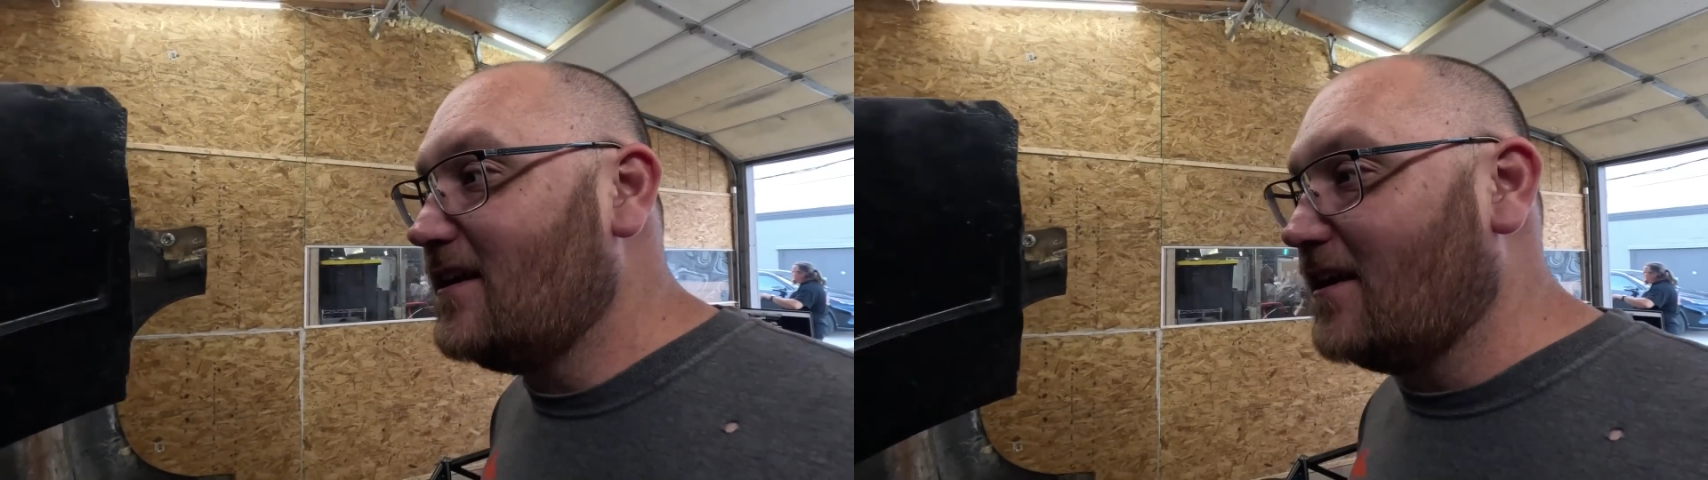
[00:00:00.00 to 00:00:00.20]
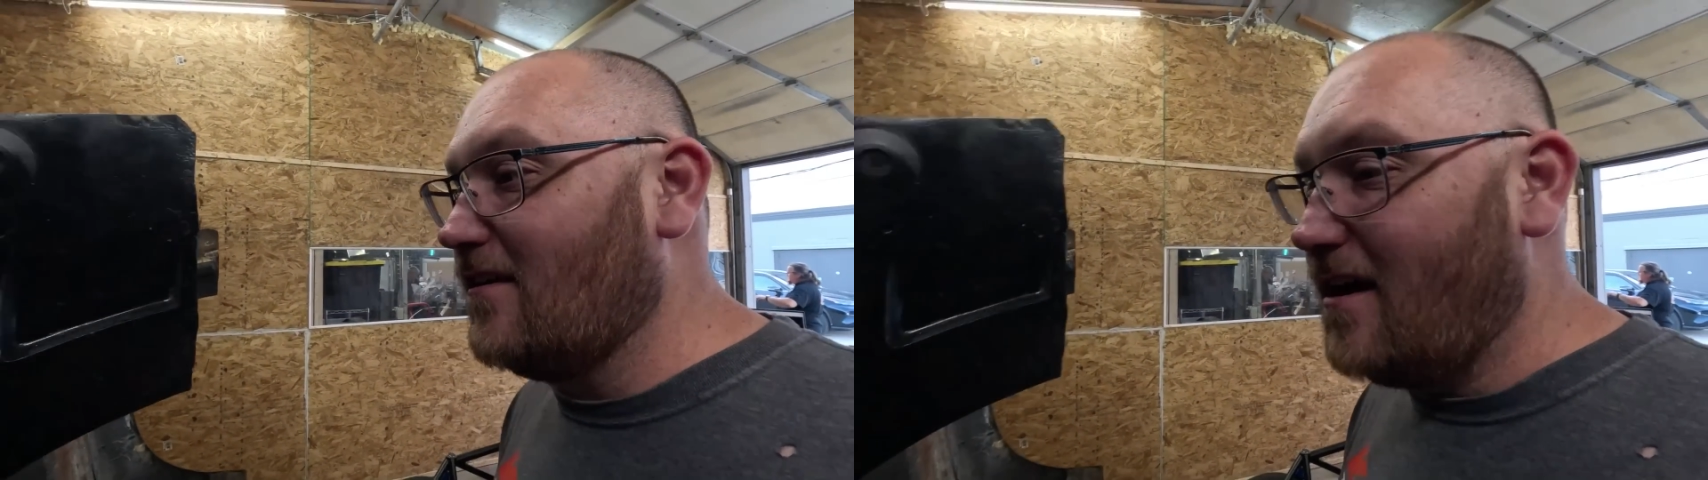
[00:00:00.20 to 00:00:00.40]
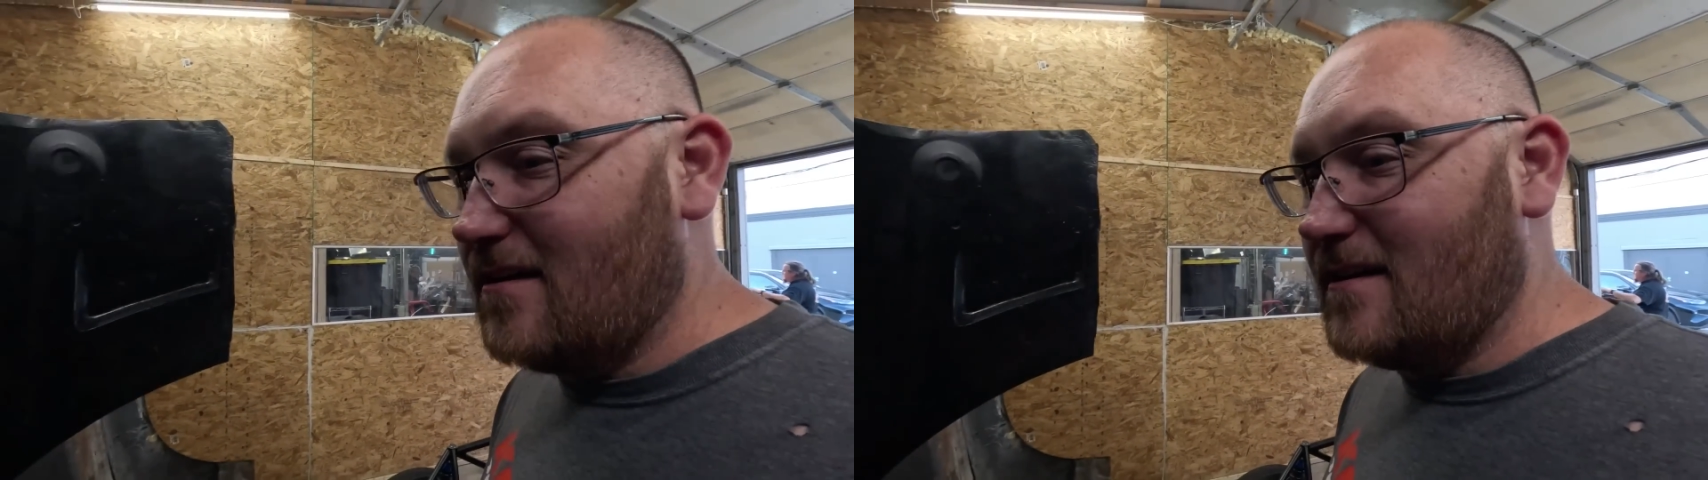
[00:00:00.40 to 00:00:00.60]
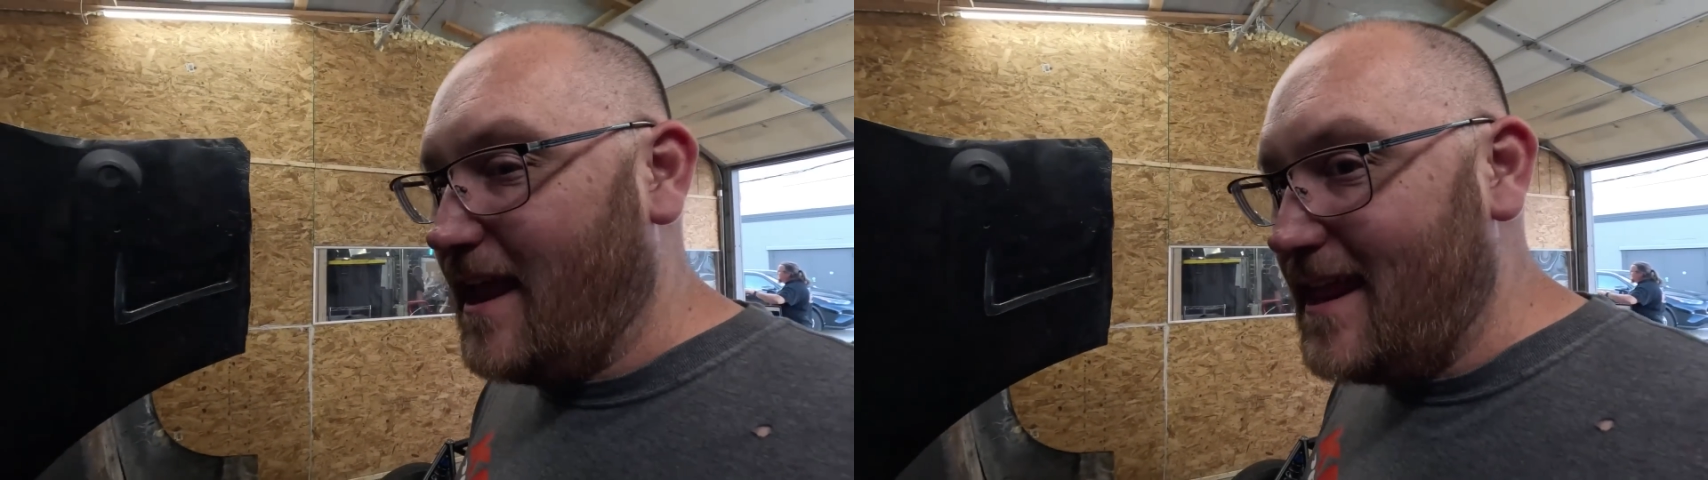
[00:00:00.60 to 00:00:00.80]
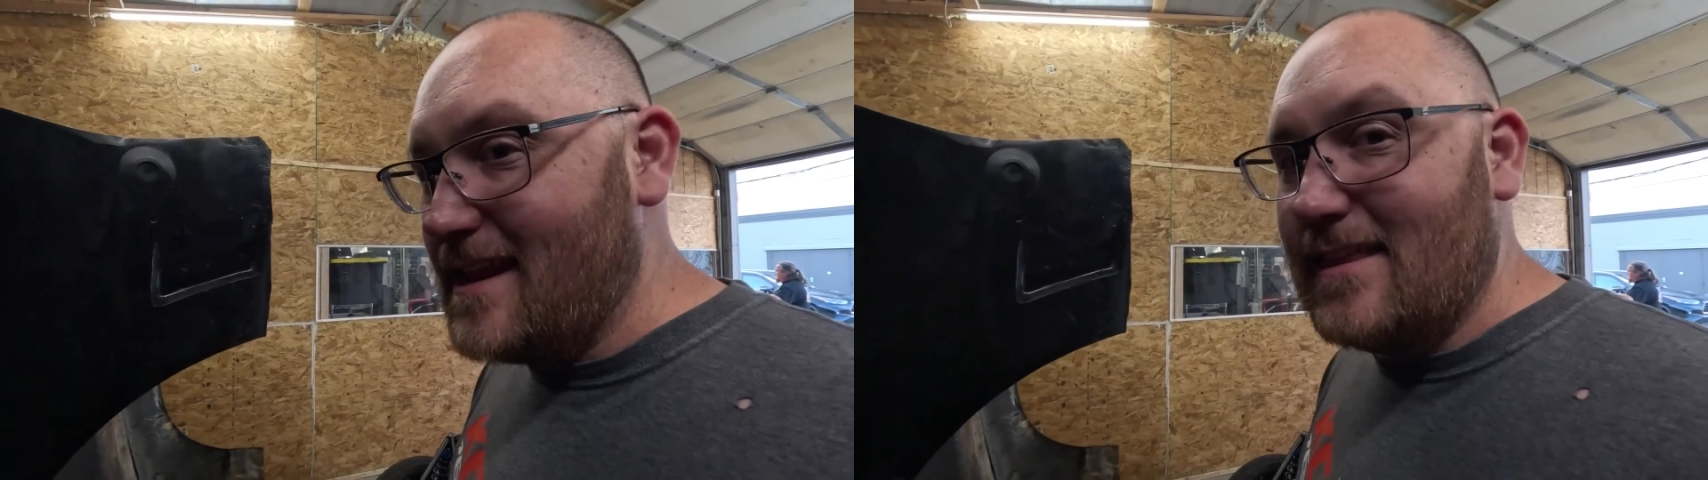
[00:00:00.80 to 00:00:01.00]
you know,
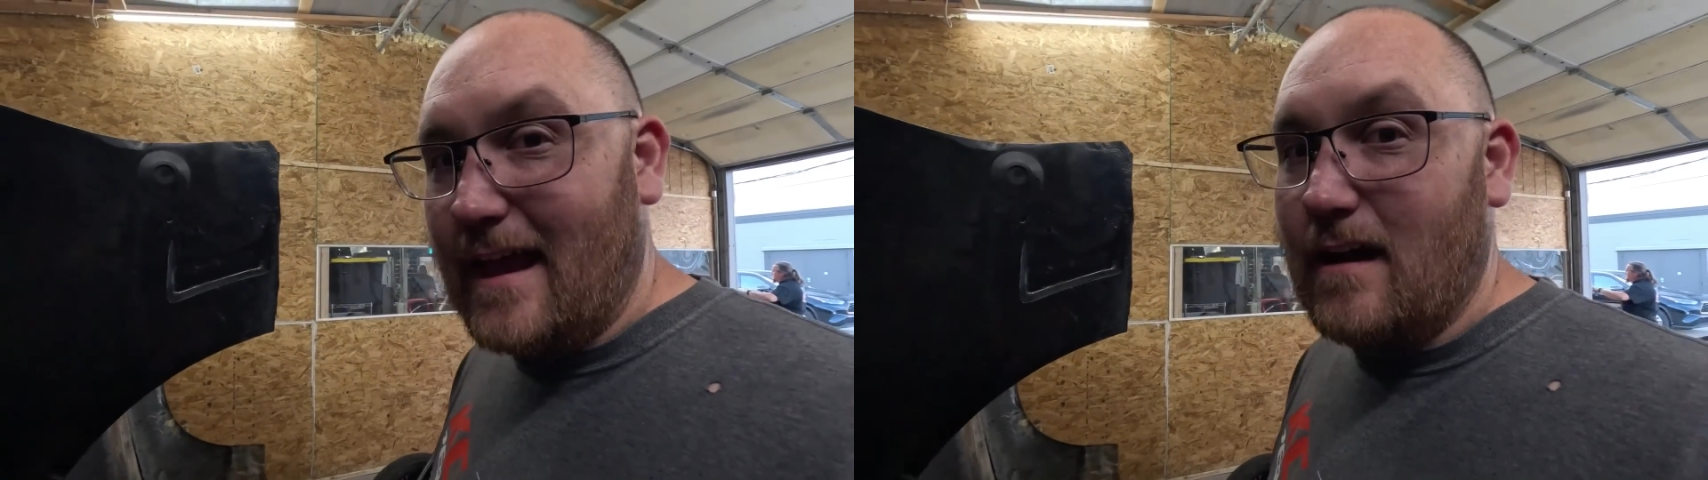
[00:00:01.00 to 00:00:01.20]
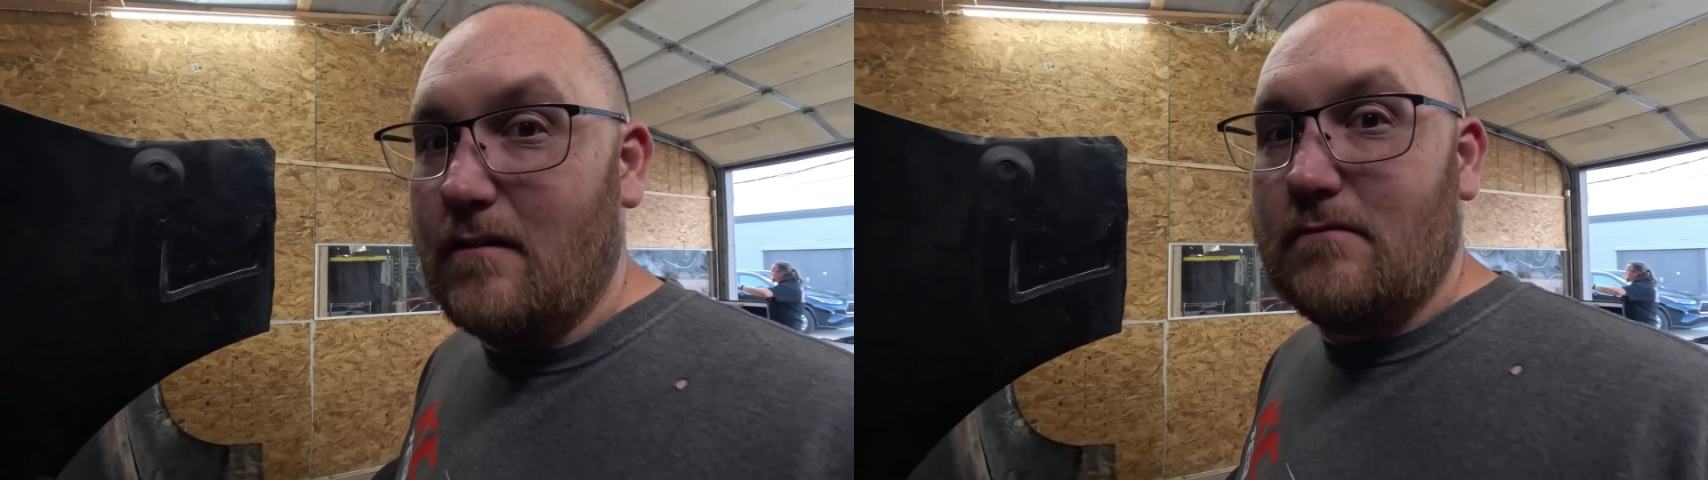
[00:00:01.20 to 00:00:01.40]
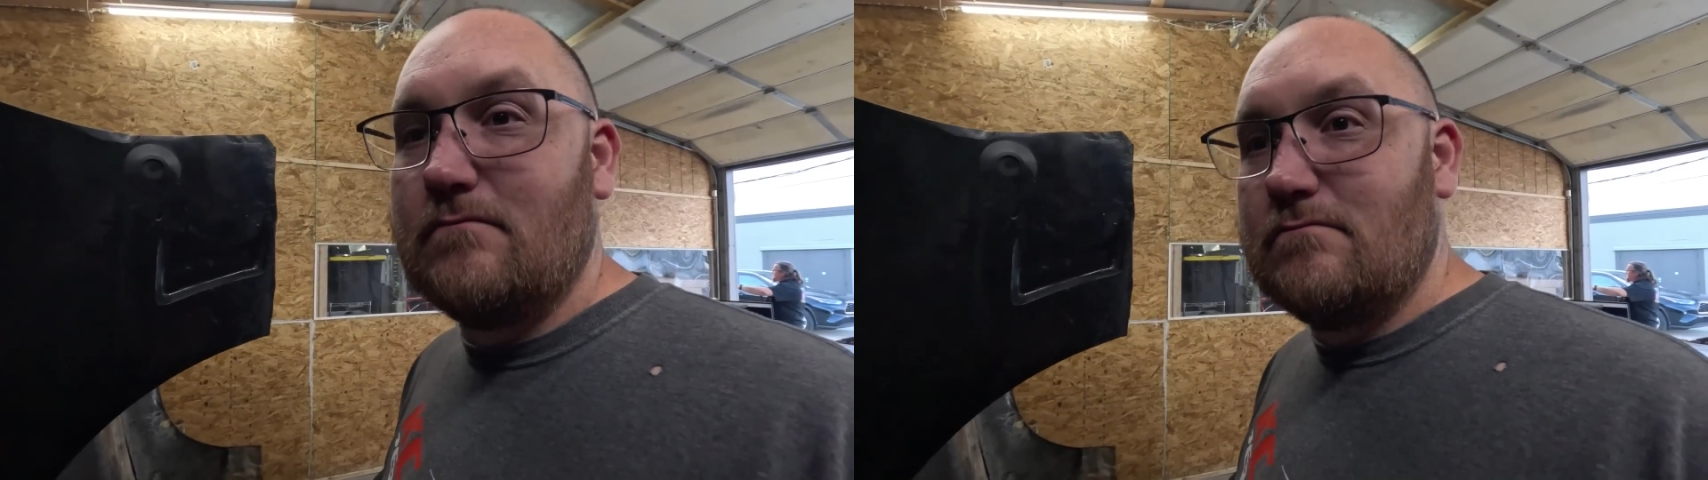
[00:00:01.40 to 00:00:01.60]
180 thou.